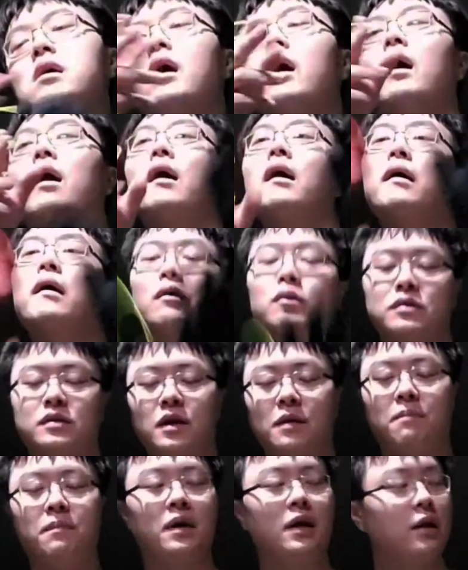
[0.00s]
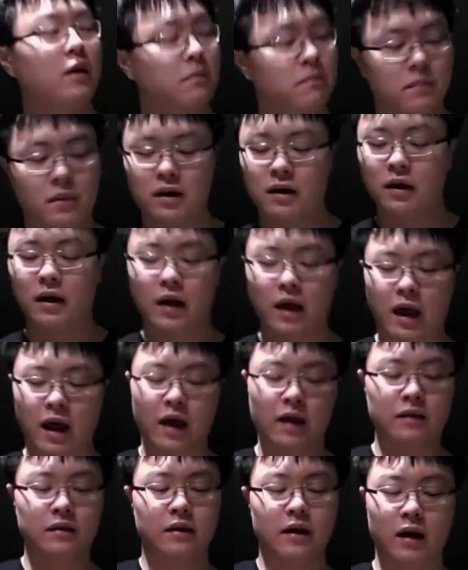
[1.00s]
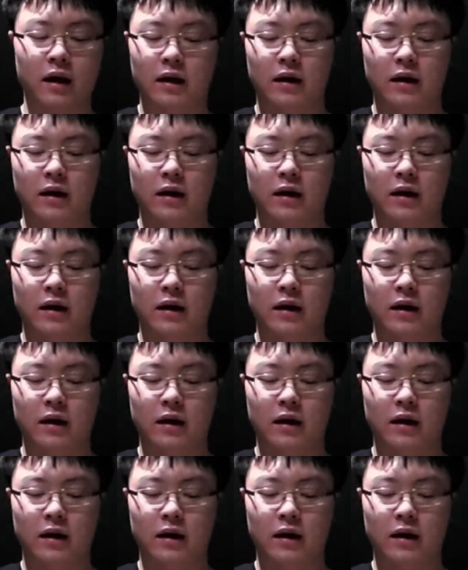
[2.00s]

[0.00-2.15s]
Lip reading: I would say medium, and